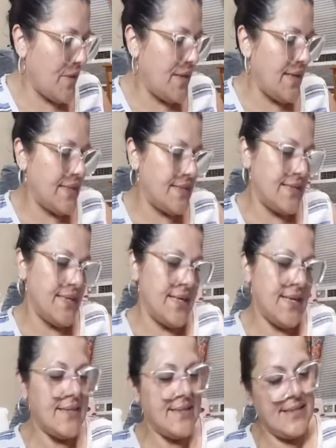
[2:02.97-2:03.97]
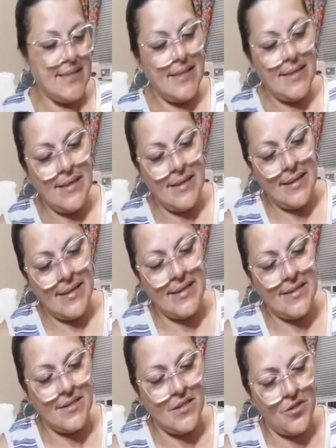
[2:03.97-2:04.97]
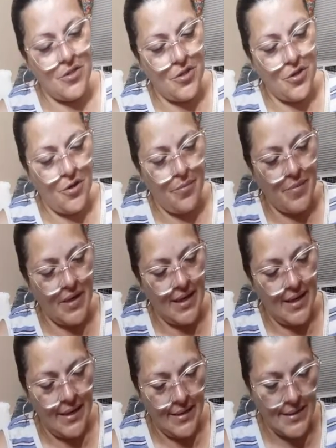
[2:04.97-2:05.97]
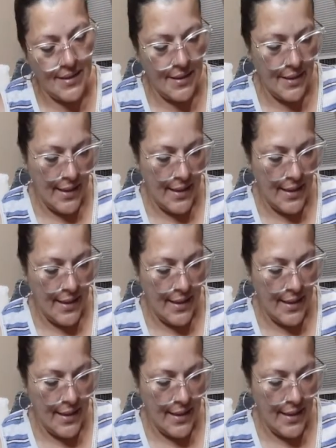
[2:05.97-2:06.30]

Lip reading: the next thing I see is the Dermelect